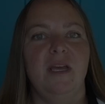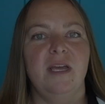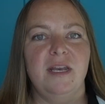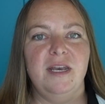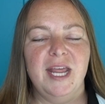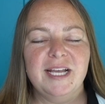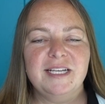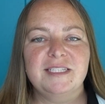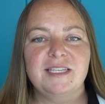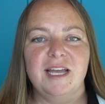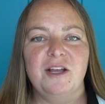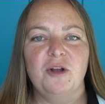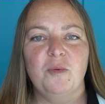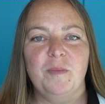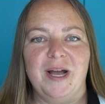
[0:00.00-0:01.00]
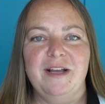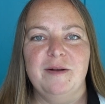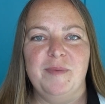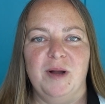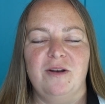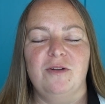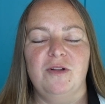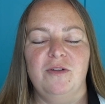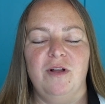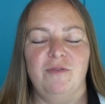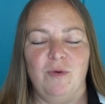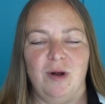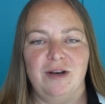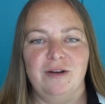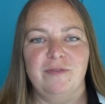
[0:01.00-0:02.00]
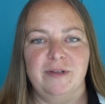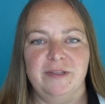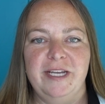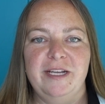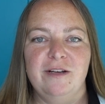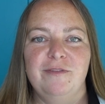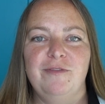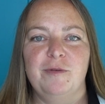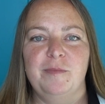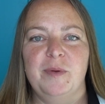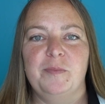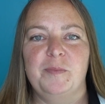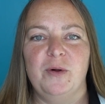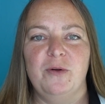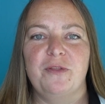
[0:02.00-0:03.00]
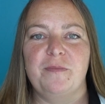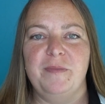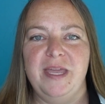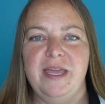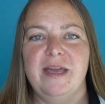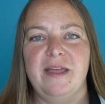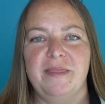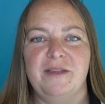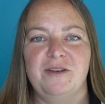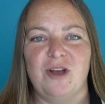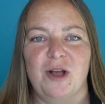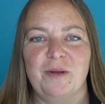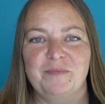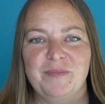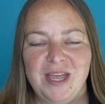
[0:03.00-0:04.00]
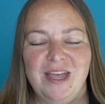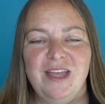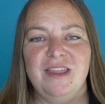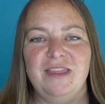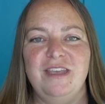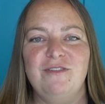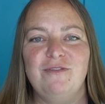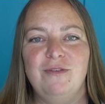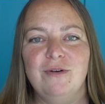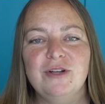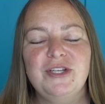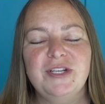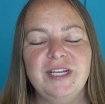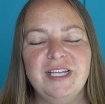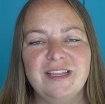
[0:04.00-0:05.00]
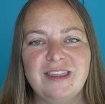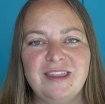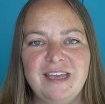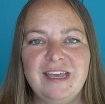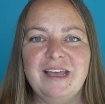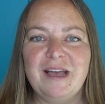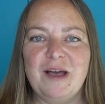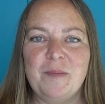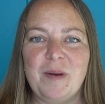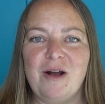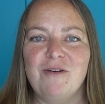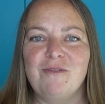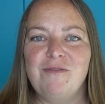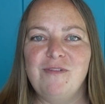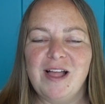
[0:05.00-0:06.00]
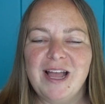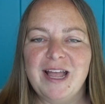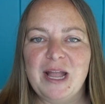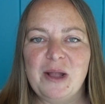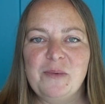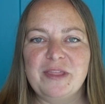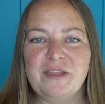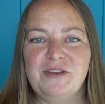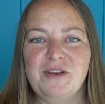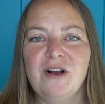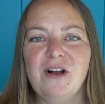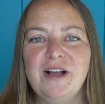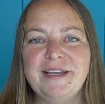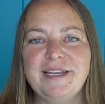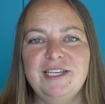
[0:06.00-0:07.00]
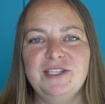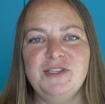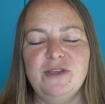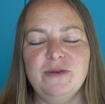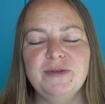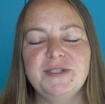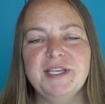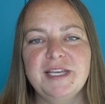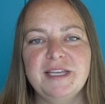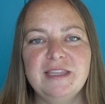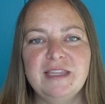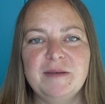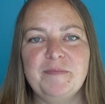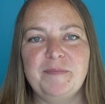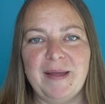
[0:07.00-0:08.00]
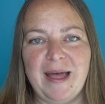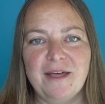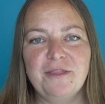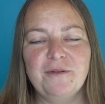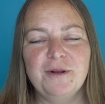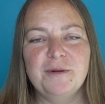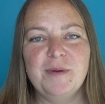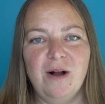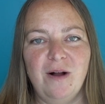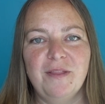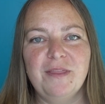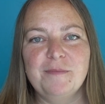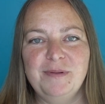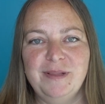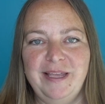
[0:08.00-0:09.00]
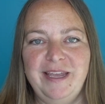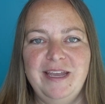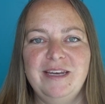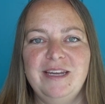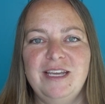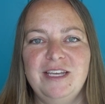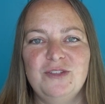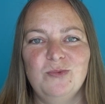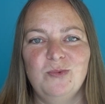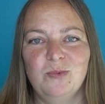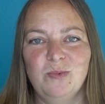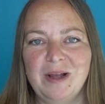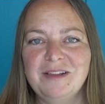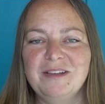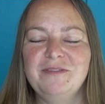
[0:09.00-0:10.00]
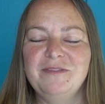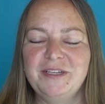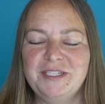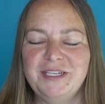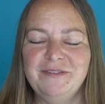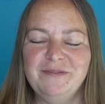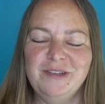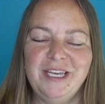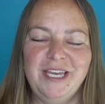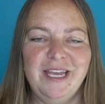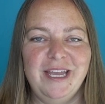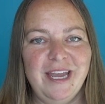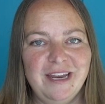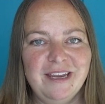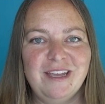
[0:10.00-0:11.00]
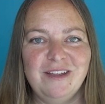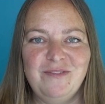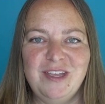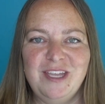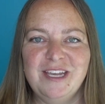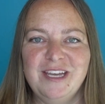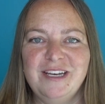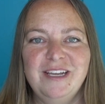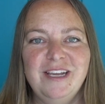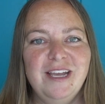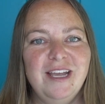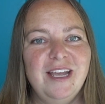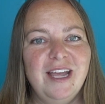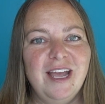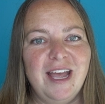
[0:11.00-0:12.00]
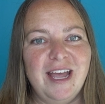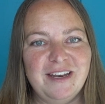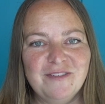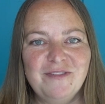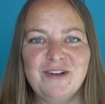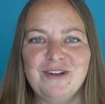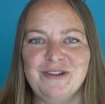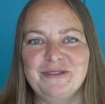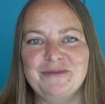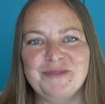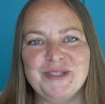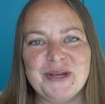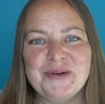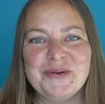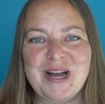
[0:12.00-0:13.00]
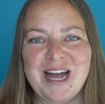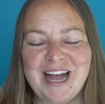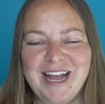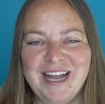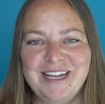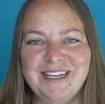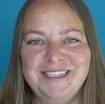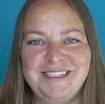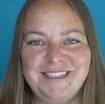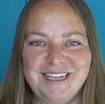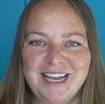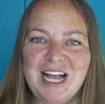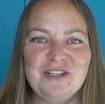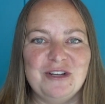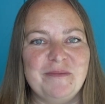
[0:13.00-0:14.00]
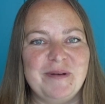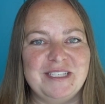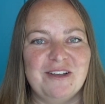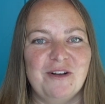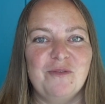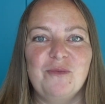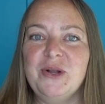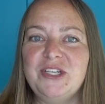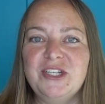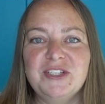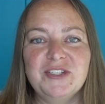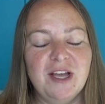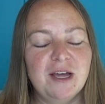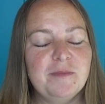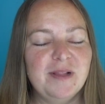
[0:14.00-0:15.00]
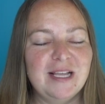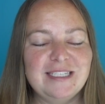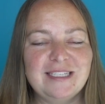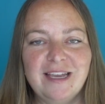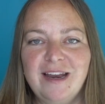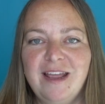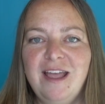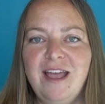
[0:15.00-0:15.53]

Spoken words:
Next, I go buy a bottle of water for later for both me and the dog. The unfortunate thing about flying with a dog is using the bathroom on the plane is relatively inconvenient and difficult. So I dehydrate myself, which is unpleasant.